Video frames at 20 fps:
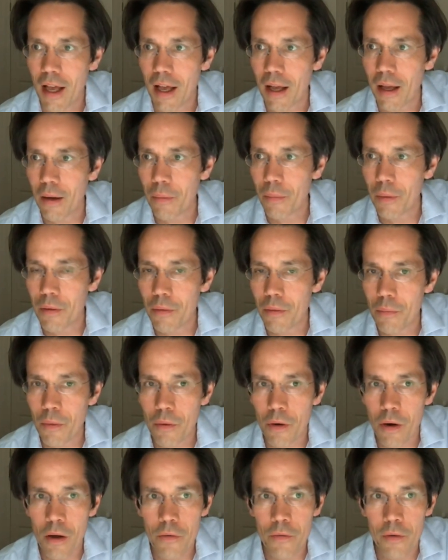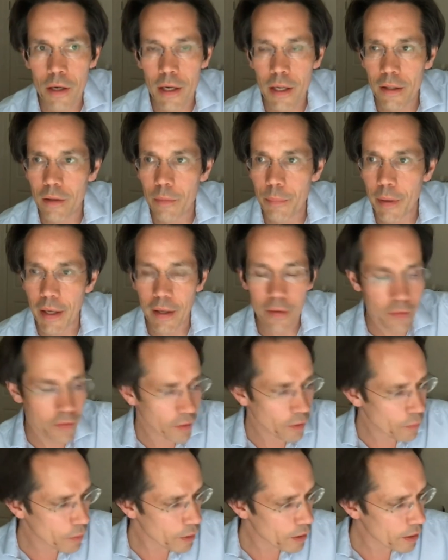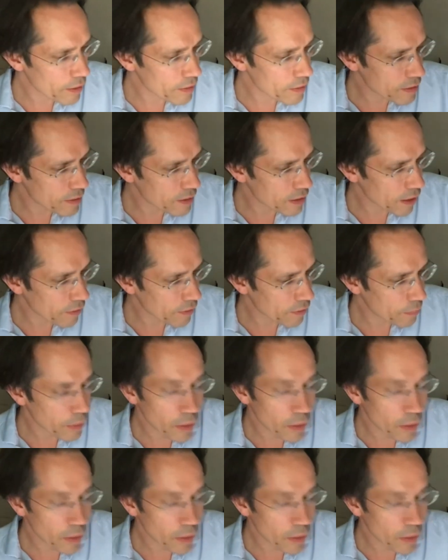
Uh, we, we're over a little bit, so what I suggest,